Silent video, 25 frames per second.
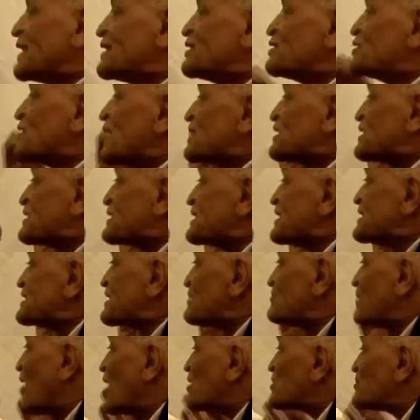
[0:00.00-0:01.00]
They just
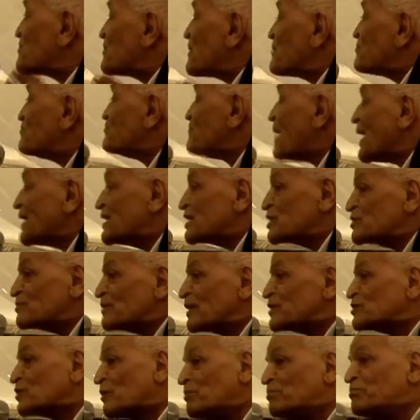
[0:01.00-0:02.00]
teach about
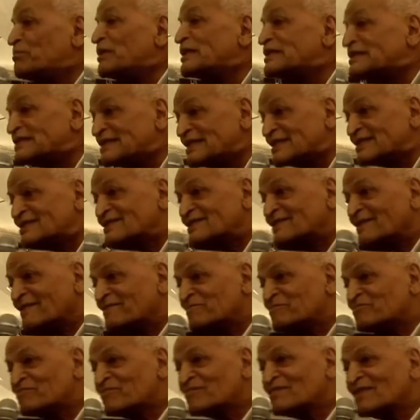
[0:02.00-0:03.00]
management of business
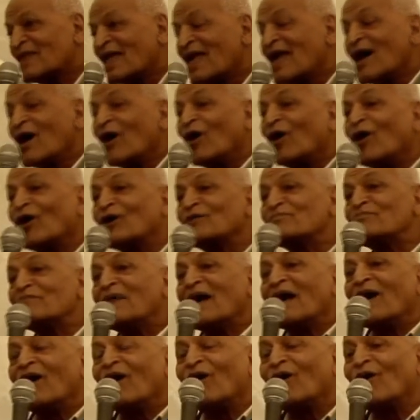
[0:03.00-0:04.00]
or,
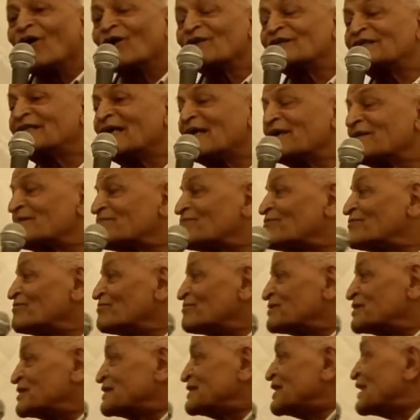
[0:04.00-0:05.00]
or they
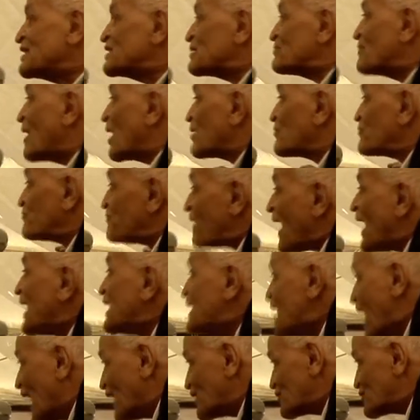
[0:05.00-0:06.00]
teach about
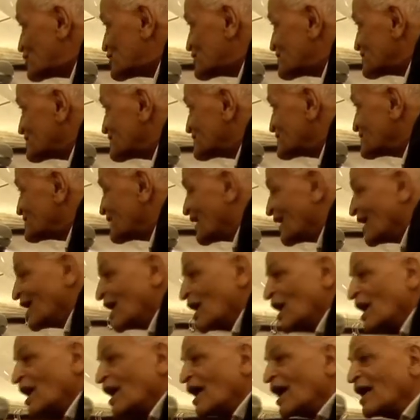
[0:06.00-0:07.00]
finance.
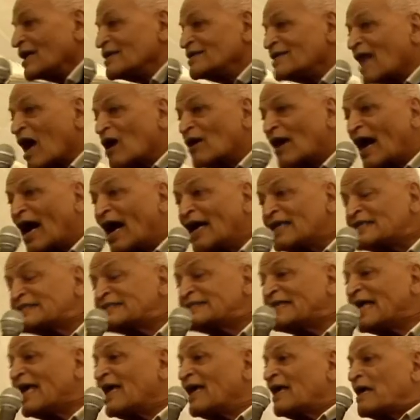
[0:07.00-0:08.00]
Now I
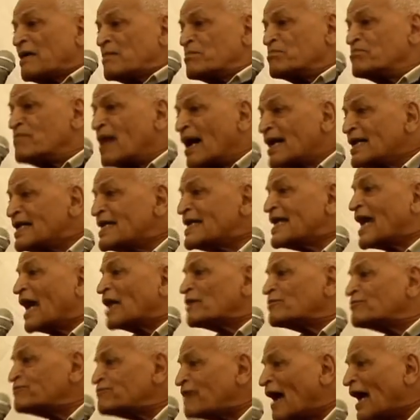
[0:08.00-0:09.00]
say money
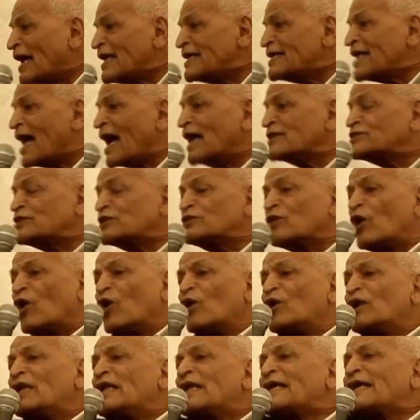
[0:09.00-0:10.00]
and finance is
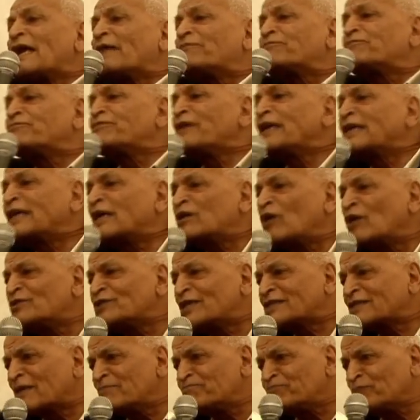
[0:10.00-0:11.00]
only a figure
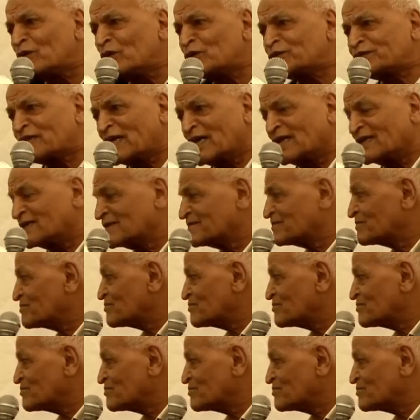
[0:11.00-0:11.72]
on the computer.